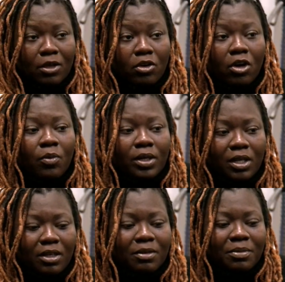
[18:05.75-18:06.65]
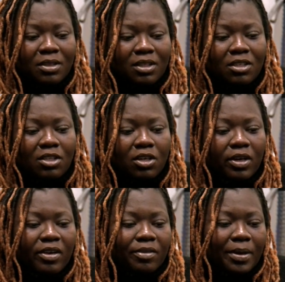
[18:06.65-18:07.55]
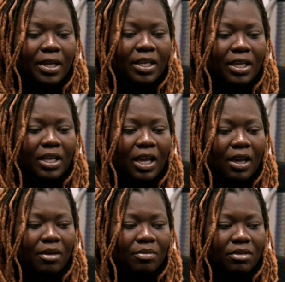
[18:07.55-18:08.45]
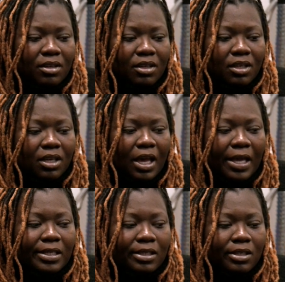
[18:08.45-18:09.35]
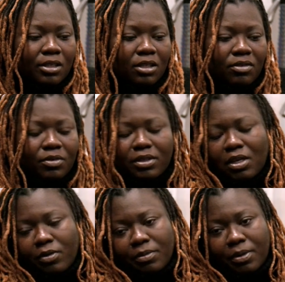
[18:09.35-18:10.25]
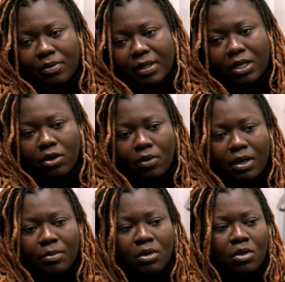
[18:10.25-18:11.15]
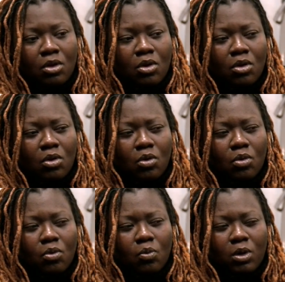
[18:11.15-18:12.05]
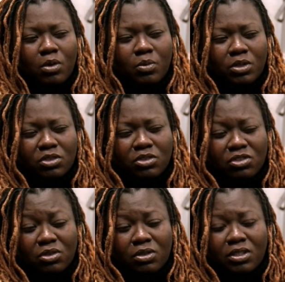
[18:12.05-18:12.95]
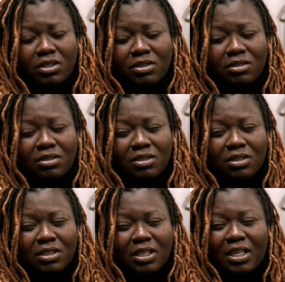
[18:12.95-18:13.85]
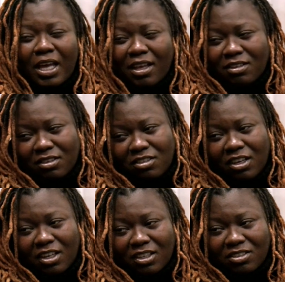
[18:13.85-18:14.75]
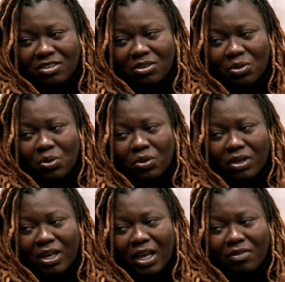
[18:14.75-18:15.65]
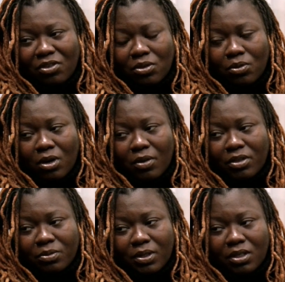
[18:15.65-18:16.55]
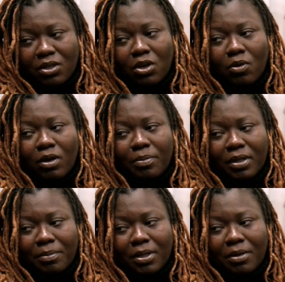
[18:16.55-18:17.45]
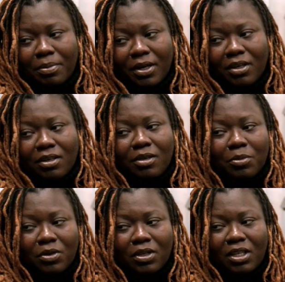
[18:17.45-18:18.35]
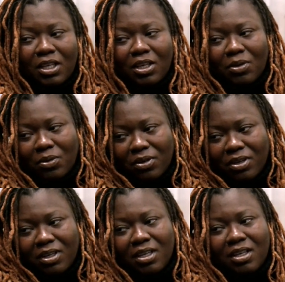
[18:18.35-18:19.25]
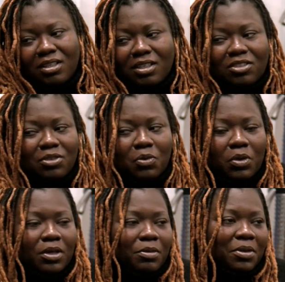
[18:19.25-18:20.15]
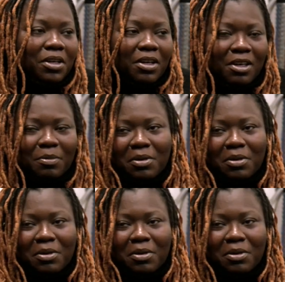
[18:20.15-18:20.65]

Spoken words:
growing up, you know, everybody has an ideal of what they want to be when they grow up. What was yours, and has it changed? Or have you always wanted to grow up and be a part of the community, or did you want to become,